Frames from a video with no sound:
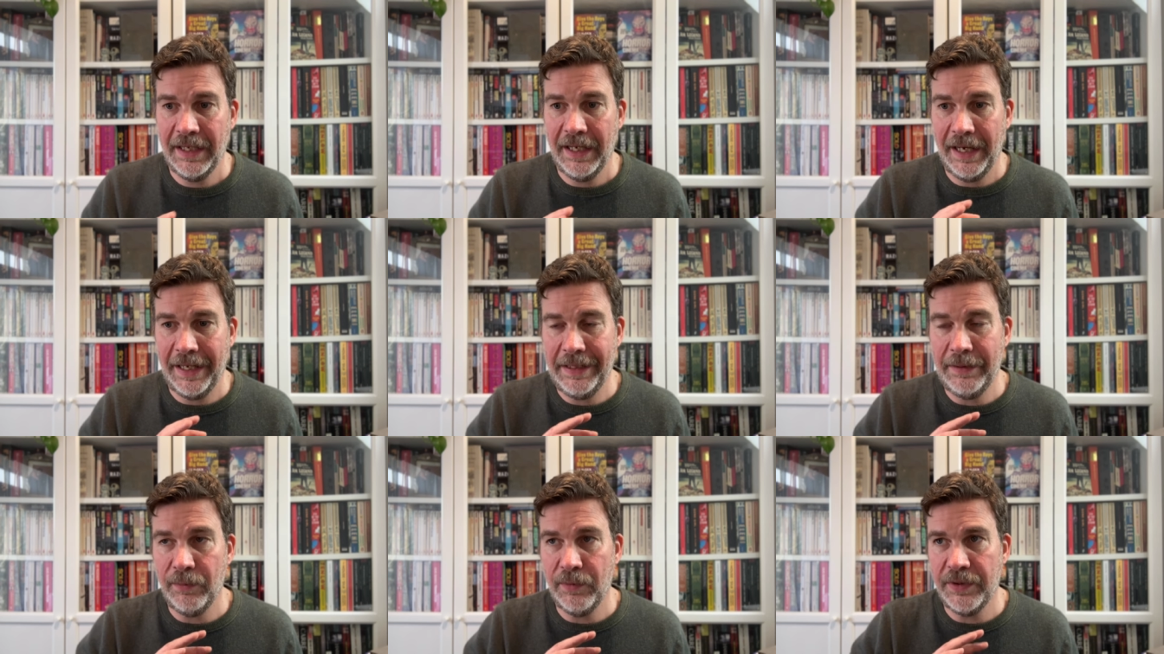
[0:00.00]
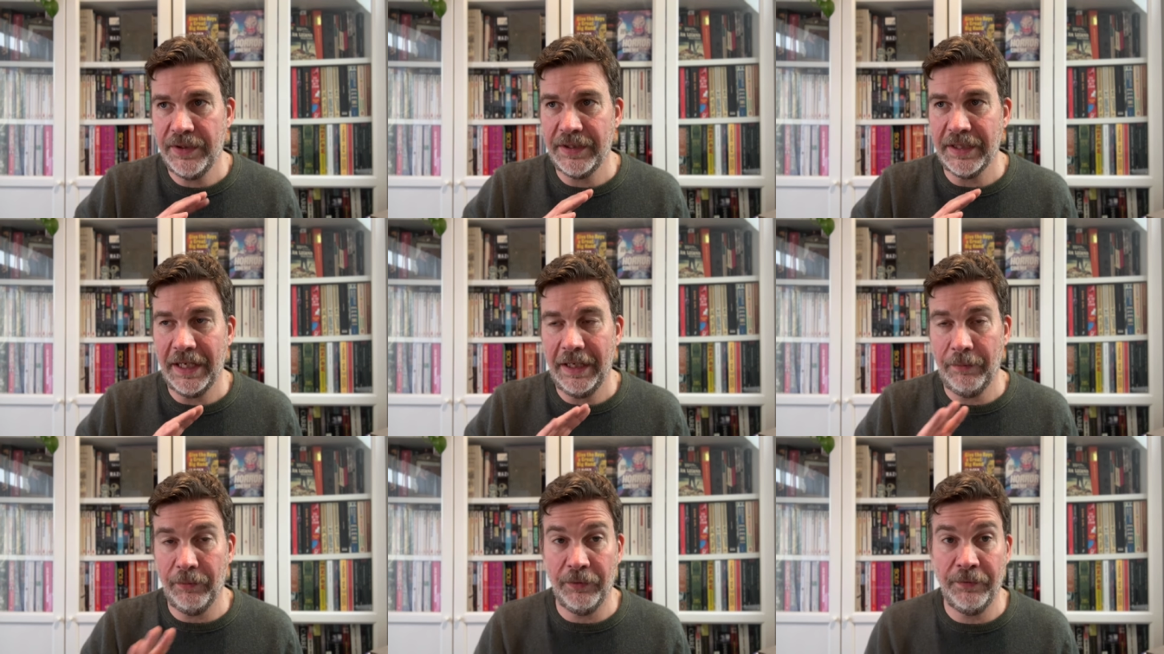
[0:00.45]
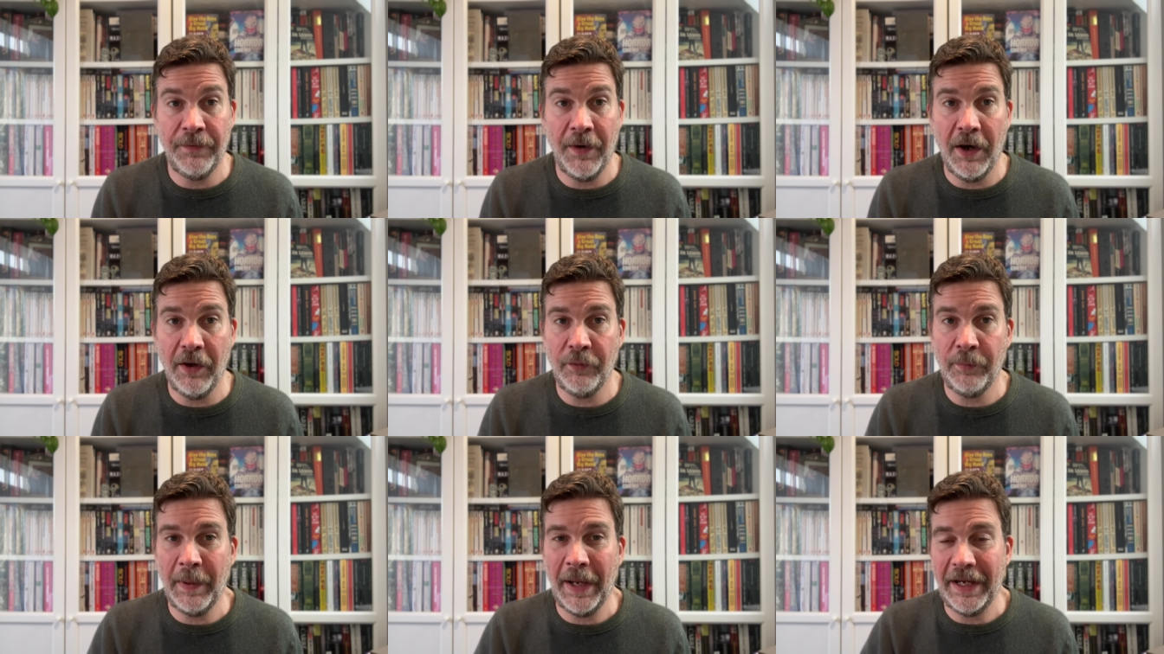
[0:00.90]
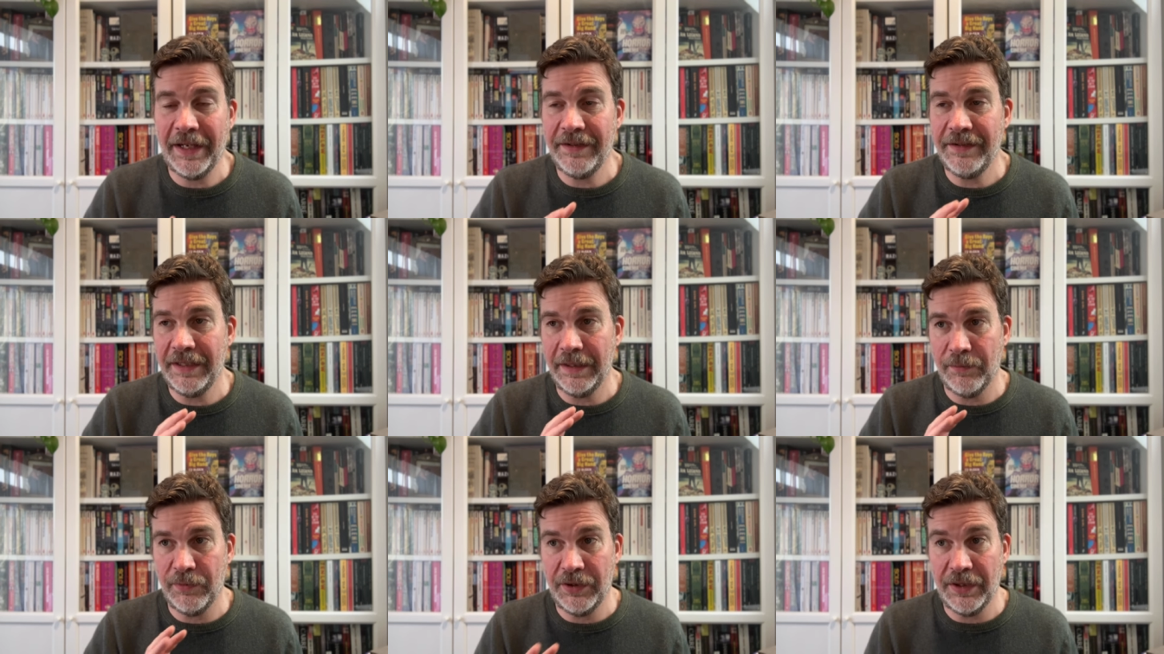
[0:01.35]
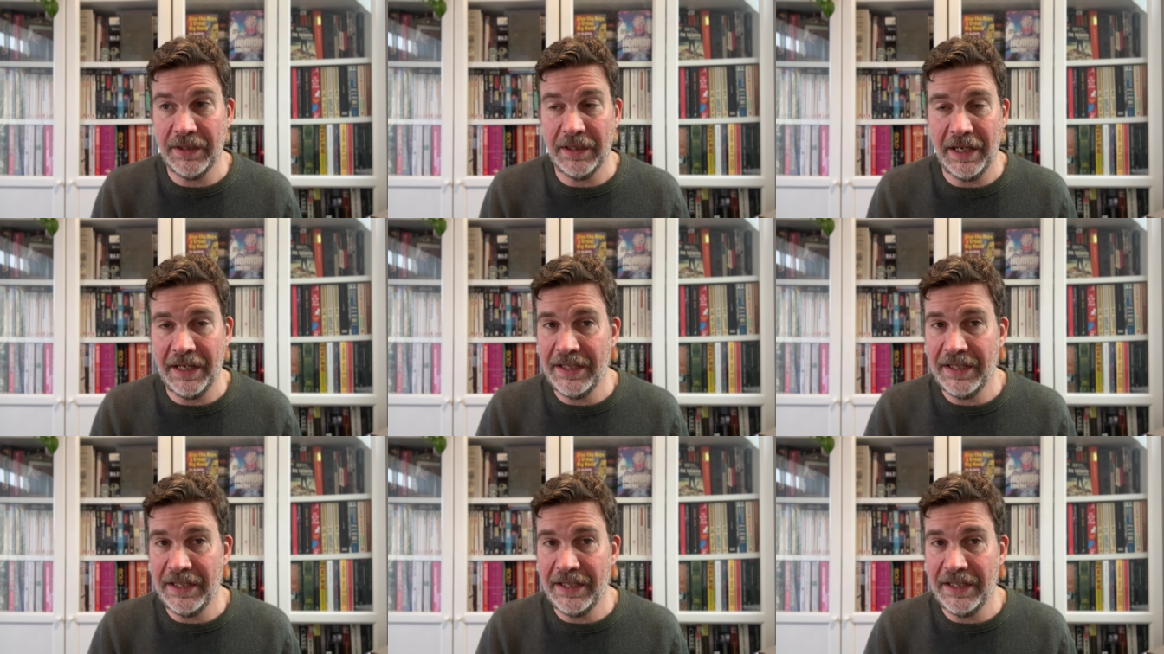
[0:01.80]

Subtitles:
And it was fast paced. It was an